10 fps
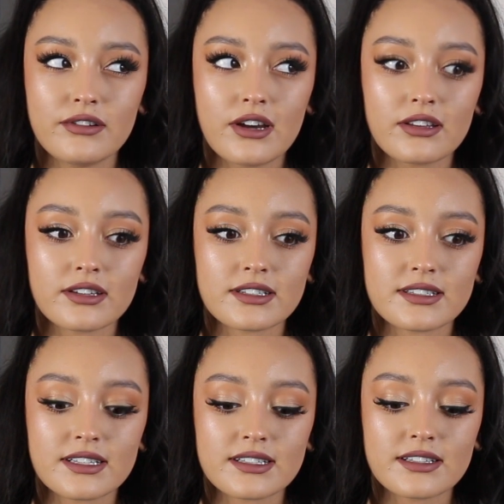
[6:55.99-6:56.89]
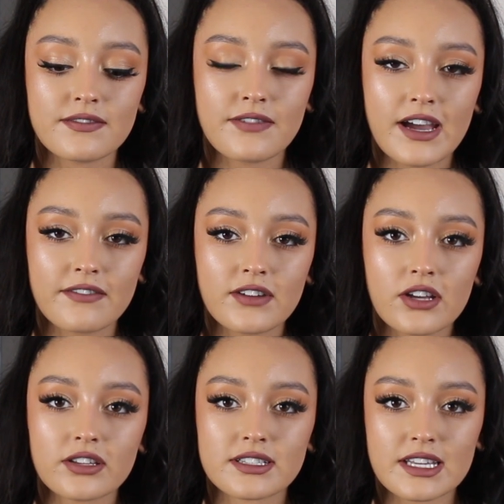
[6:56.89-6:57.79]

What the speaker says: $65,